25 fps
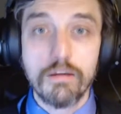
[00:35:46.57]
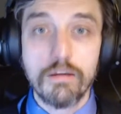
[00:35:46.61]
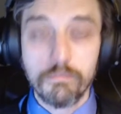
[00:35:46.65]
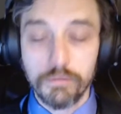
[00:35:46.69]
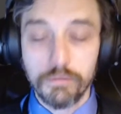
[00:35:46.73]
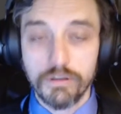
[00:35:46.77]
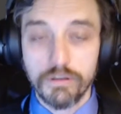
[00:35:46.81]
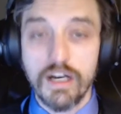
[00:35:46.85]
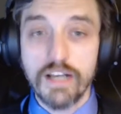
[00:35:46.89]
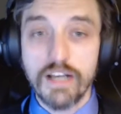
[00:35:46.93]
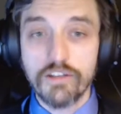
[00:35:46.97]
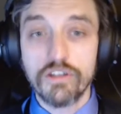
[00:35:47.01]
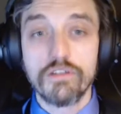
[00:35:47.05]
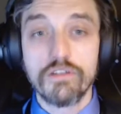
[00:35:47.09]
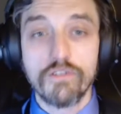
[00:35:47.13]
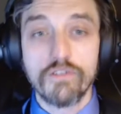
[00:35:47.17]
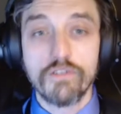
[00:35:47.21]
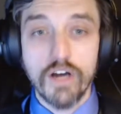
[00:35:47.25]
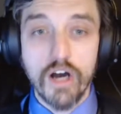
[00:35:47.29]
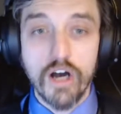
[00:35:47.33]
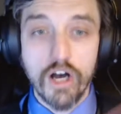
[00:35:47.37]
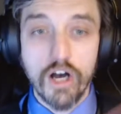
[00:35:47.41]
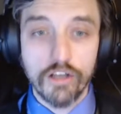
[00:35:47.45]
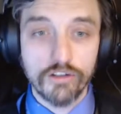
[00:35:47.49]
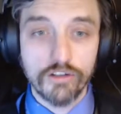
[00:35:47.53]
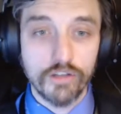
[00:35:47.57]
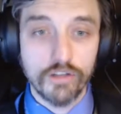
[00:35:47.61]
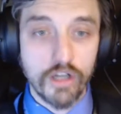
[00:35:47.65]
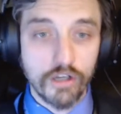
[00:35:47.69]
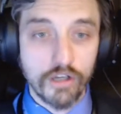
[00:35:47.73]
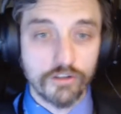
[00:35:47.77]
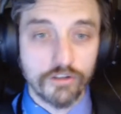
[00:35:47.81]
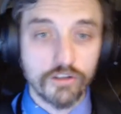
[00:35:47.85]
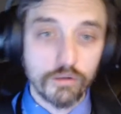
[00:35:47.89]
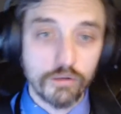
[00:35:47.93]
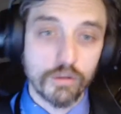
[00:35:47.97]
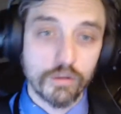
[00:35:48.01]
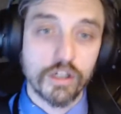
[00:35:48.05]
Plus, you've also
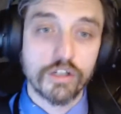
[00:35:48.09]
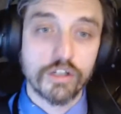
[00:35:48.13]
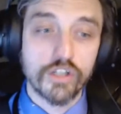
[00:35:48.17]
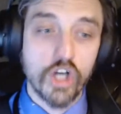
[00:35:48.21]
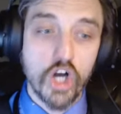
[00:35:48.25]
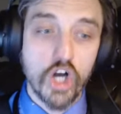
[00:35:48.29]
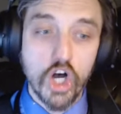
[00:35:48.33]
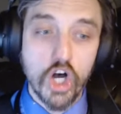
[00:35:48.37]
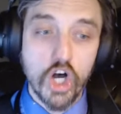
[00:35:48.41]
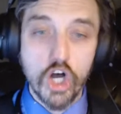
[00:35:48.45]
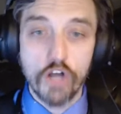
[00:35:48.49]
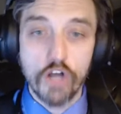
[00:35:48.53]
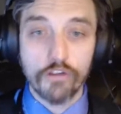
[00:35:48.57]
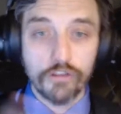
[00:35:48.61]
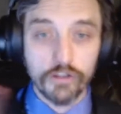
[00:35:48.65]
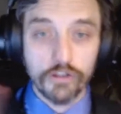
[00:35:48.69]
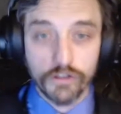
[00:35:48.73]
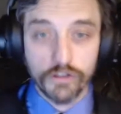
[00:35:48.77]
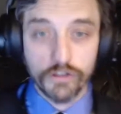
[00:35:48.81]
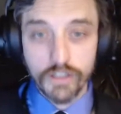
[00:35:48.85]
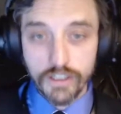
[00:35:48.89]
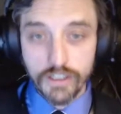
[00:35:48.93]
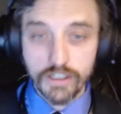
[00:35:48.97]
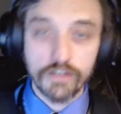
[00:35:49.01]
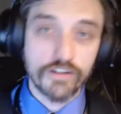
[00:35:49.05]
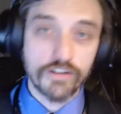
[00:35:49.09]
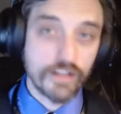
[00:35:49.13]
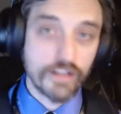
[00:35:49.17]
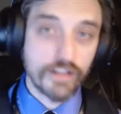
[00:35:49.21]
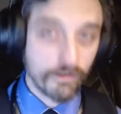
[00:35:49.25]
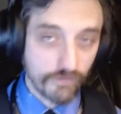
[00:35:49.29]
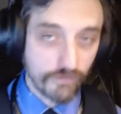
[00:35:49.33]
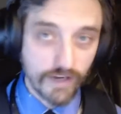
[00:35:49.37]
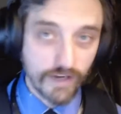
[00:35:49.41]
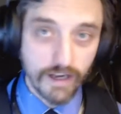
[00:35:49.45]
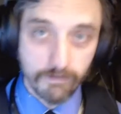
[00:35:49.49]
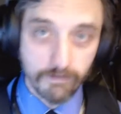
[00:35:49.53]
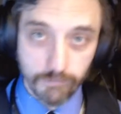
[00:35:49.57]
also earned all 30 years
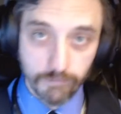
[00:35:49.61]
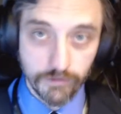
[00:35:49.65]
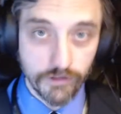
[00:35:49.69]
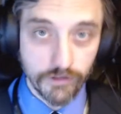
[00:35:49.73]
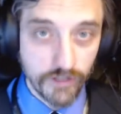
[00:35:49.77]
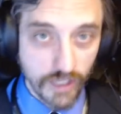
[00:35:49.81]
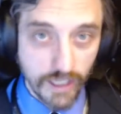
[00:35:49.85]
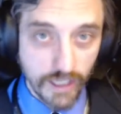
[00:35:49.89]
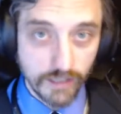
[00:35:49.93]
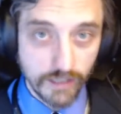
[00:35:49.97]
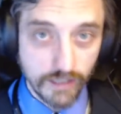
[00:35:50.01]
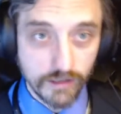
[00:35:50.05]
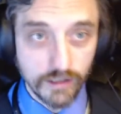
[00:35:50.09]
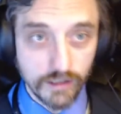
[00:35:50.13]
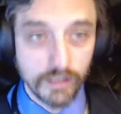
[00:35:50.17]
at five percent.